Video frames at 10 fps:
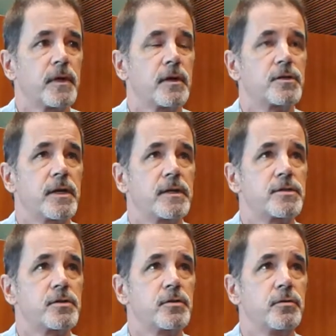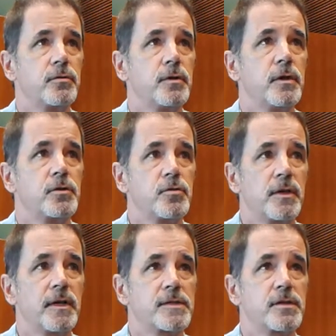a chance to
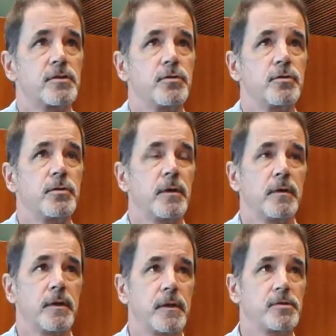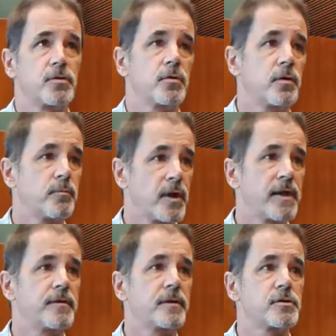truly listen to his or her own
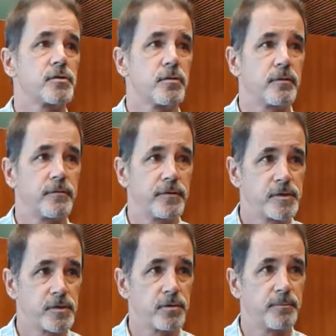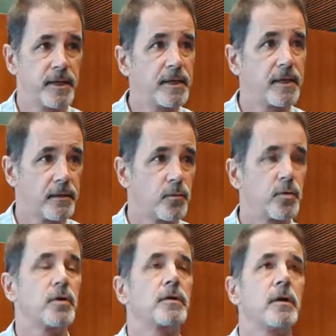breath, his or her own physical being in the
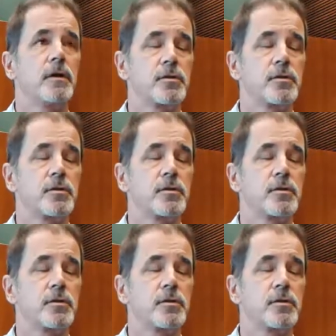world,